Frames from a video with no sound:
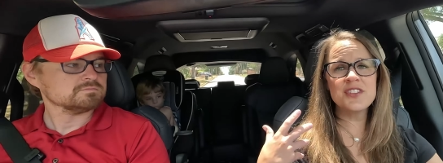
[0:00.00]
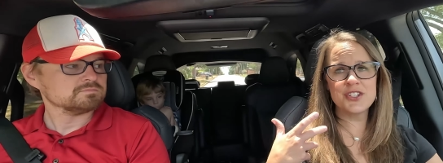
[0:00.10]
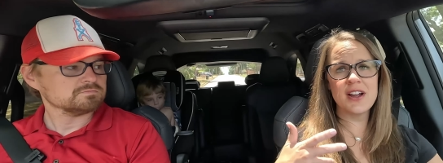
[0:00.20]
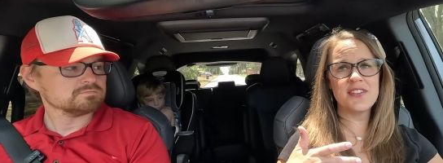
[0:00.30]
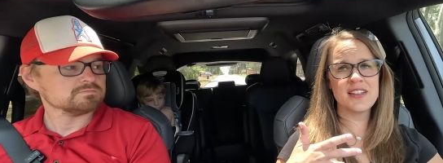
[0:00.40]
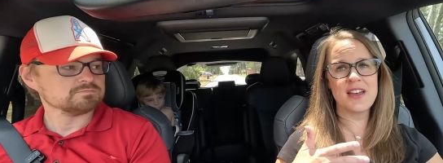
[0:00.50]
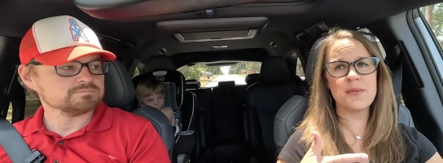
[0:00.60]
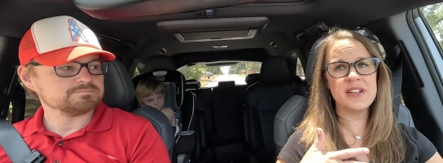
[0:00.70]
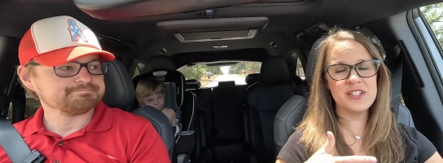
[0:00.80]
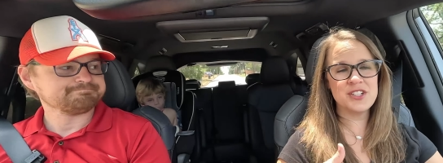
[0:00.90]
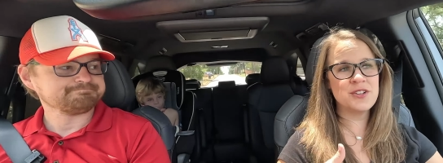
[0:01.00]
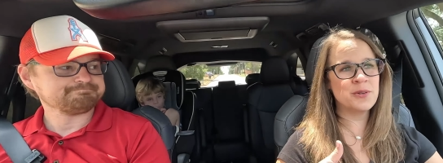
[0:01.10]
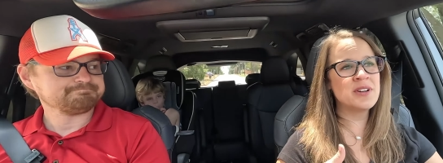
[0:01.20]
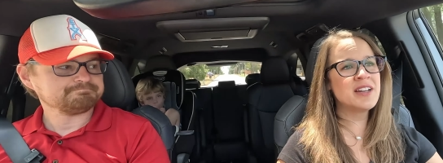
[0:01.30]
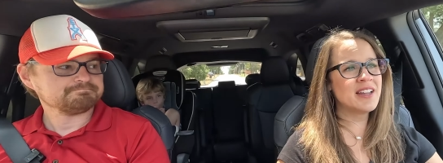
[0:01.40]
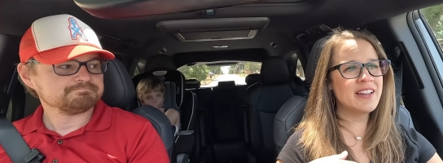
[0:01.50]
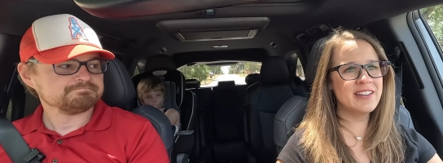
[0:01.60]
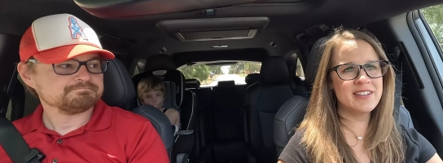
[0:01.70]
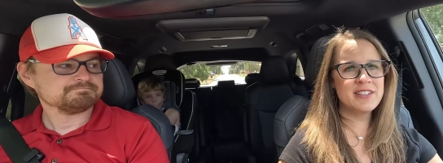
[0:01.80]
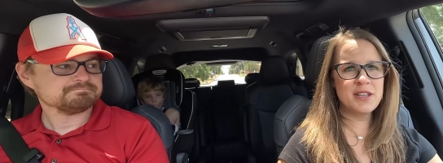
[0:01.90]
Speaker 1: of the driving that we do
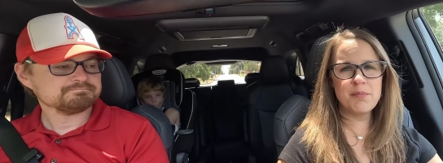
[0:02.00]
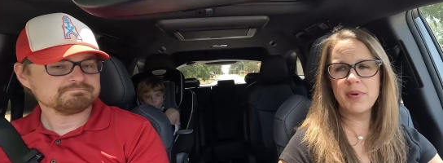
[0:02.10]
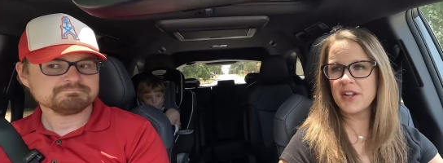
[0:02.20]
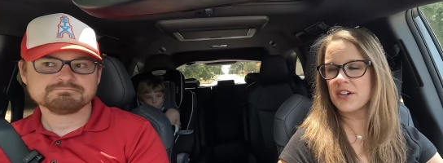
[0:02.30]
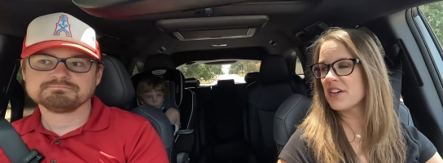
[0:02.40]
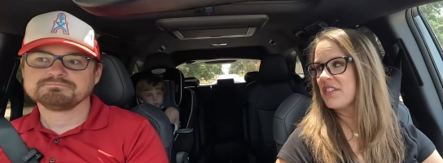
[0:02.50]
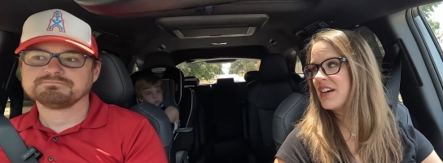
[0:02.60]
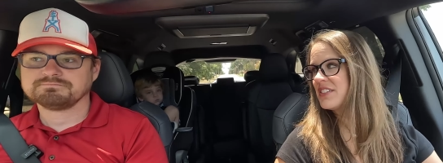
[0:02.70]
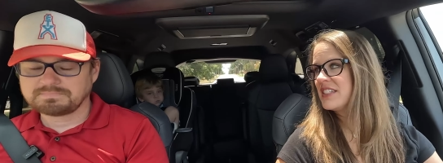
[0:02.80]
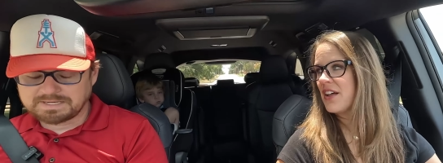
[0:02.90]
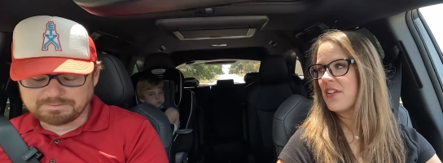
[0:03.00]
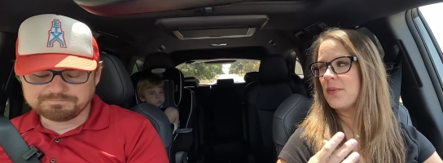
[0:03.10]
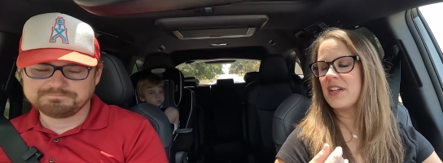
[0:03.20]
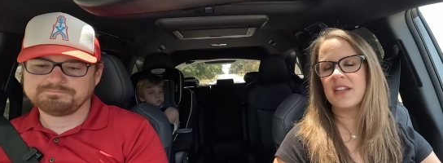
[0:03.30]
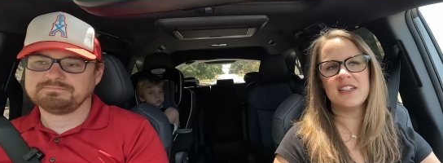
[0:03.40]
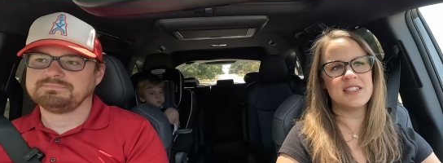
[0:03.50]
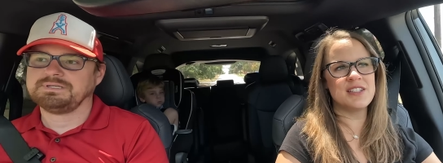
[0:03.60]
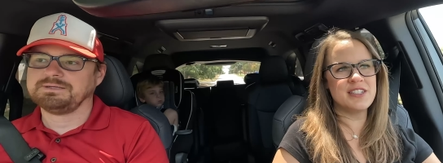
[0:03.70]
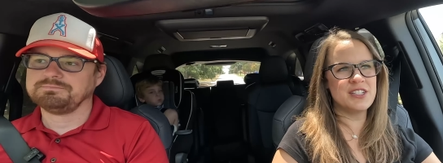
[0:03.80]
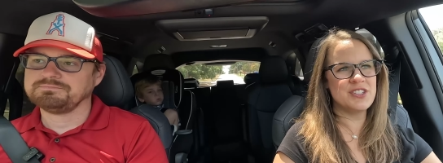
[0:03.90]
is puttering around town yeah. that we could
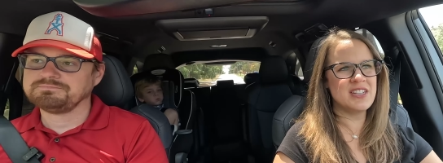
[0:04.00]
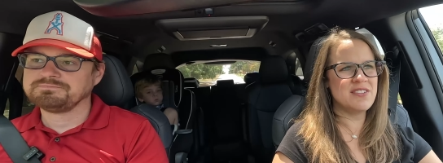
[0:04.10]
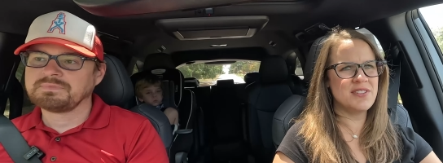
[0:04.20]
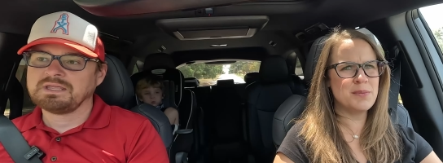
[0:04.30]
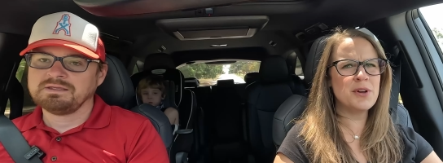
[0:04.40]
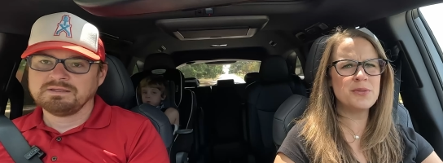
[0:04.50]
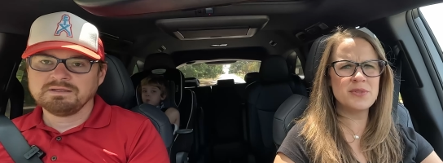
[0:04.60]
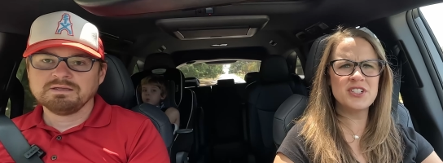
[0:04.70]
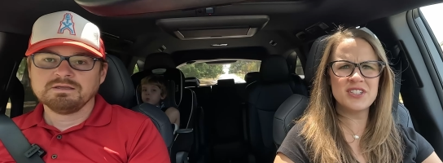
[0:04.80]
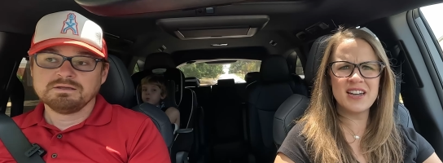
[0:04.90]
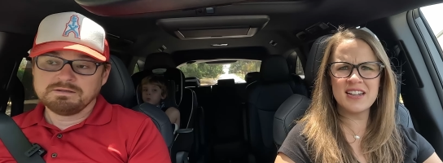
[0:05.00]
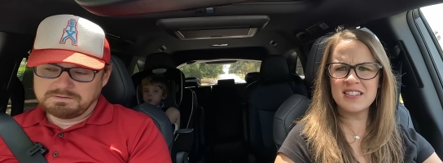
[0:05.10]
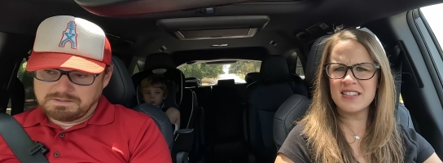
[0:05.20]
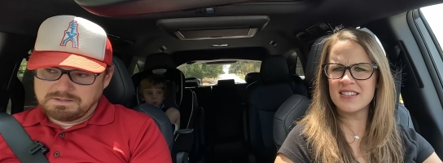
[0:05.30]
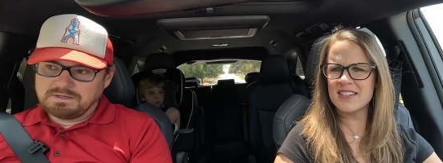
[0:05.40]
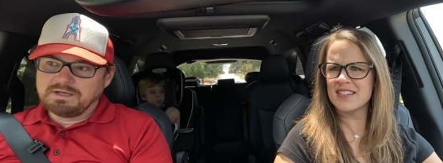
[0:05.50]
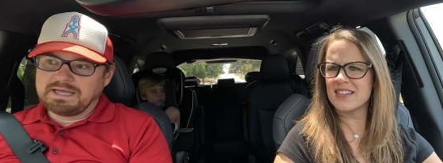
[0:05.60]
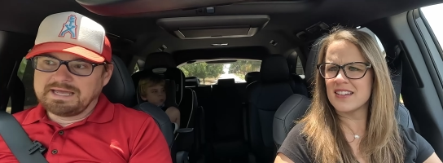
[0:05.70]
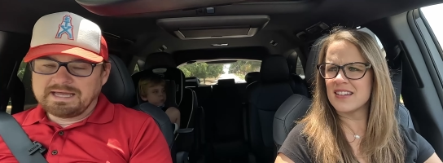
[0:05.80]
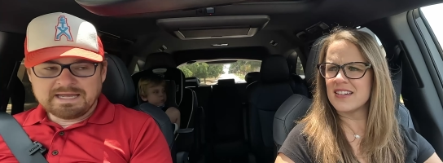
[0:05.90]
easily yeah. do the EV mode, which is nice.
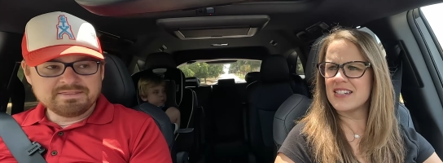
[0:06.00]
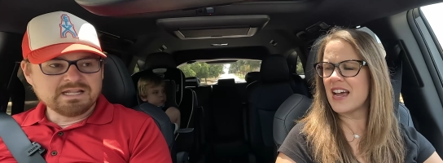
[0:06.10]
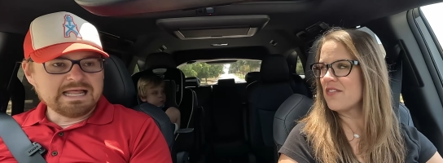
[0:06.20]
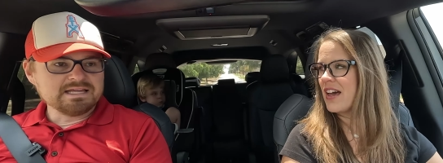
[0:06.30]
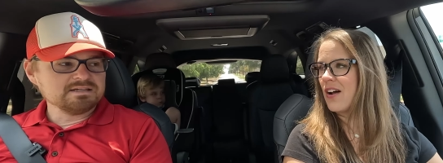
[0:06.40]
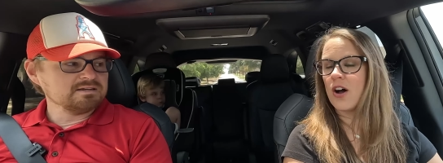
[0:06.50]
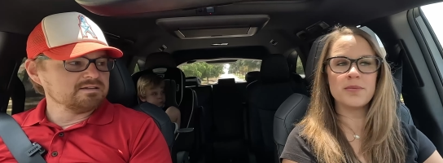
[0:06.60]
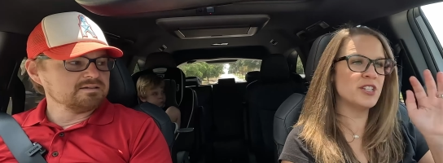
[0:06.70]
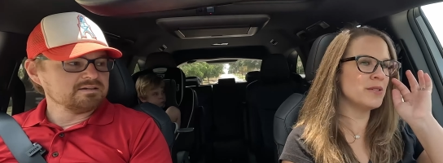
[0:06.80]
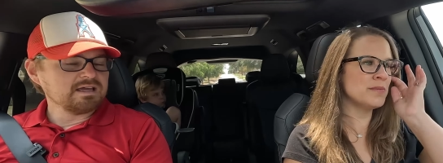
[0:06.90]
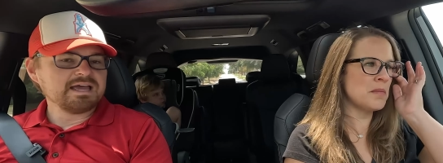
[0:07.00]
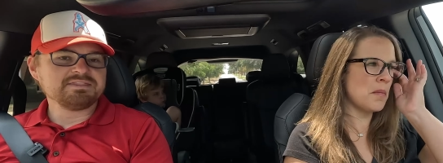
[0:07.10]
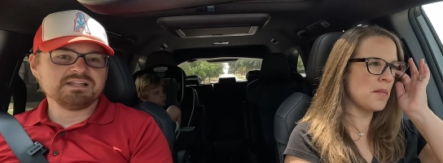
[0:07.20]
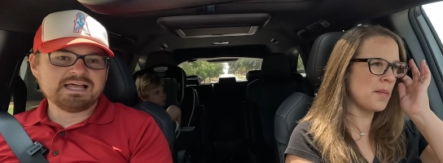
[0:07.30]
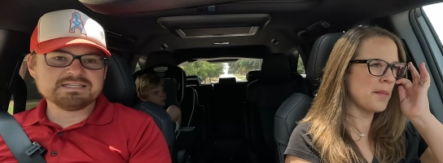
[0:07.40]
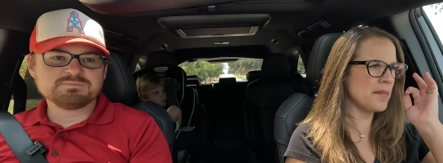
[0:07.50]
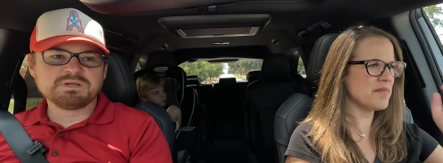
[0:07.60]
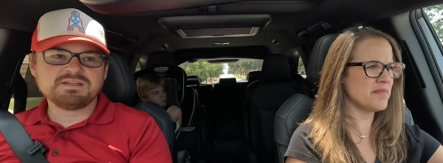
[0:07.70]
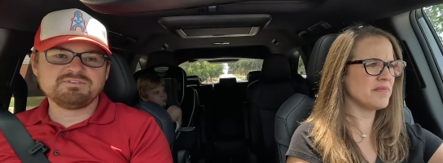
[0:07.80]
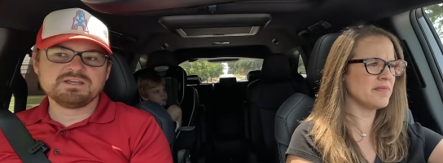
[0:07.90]
Speaker 2: And, and the have la- that option. And the last
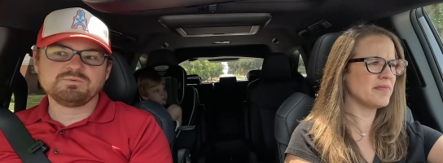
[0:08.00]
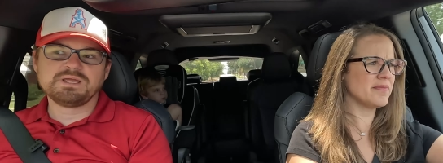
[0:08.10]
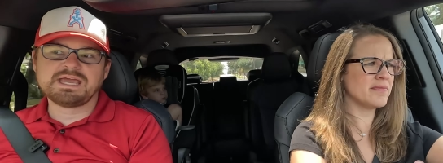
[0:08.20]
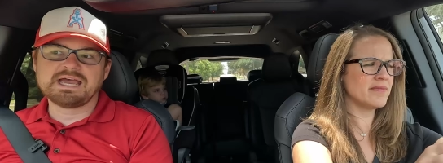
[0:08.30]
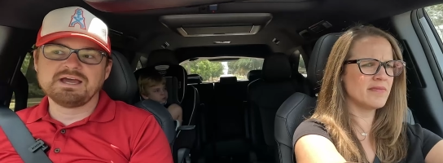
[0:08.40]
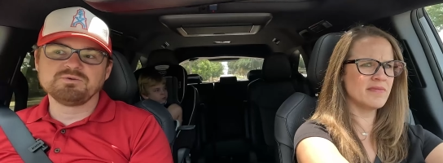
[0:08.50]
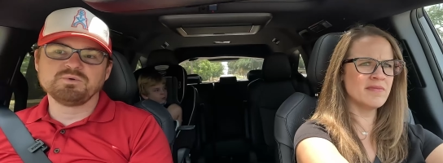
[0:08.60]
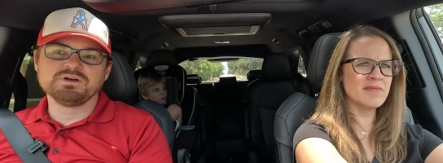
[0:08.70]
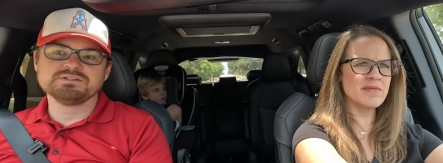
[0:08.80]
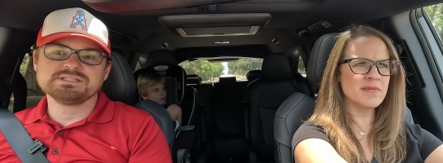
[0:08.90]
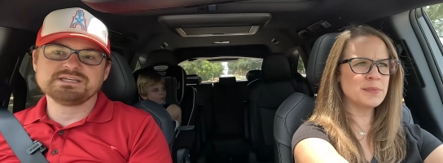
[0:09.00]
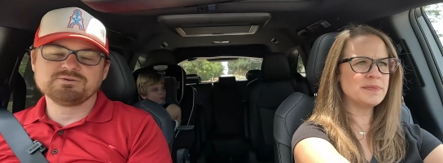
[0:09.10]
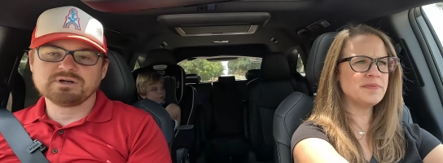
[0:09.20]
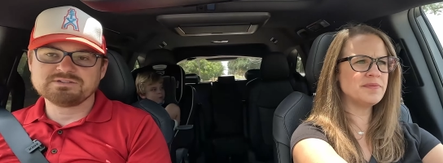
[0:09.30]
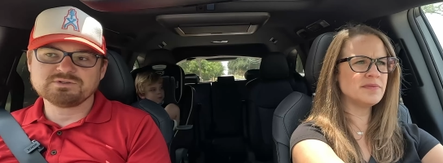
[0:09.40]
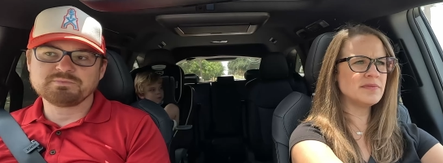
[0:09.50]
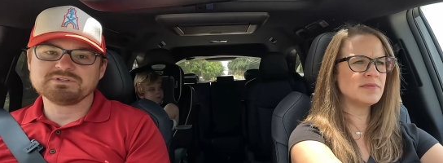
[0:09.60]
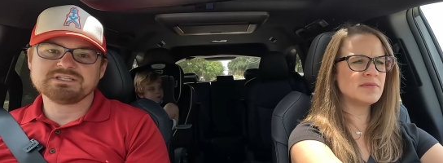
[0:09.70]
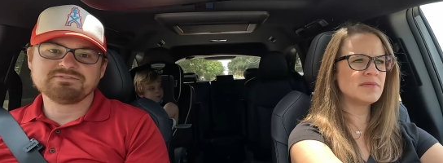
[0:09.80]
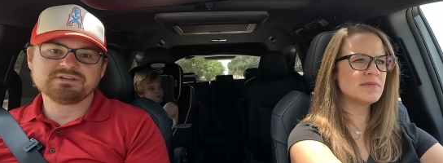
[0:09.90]
minivan we had was the Chrysler
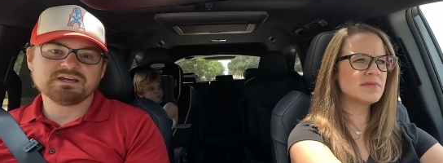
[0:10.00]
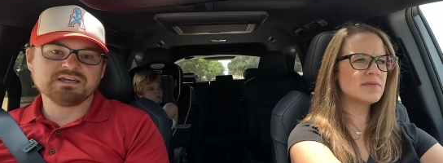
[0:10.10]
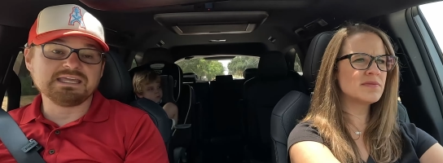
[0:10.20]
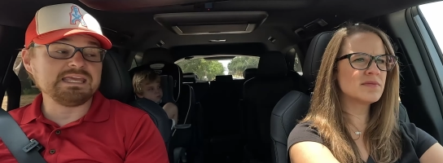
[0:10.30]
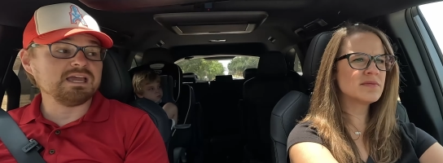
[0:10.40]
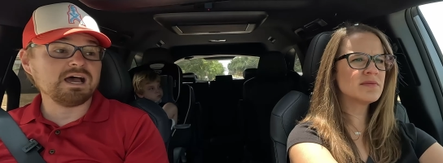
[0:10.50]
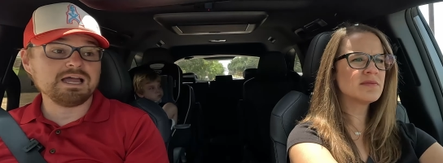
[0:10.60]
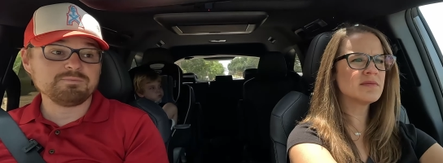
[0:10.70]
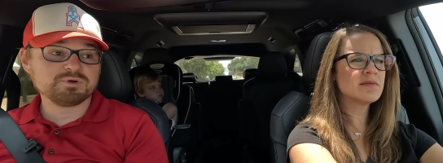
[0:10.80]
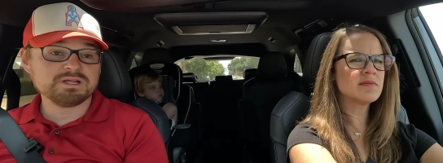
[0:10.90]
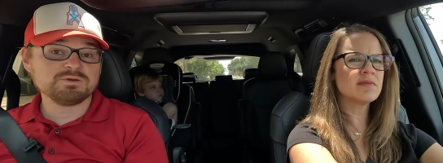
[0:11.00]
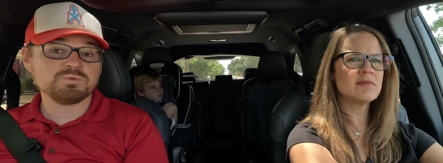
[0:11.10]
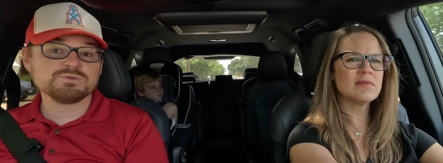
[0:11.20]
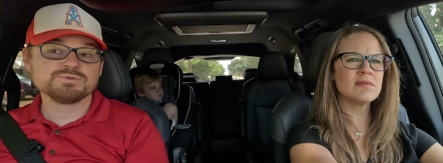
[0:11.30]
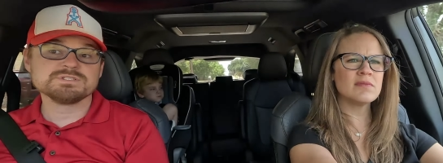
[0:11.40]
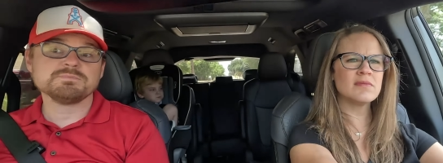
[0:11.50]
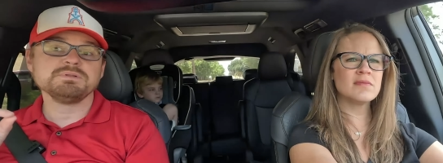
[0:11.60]
Pacifica E Hybrid, which was a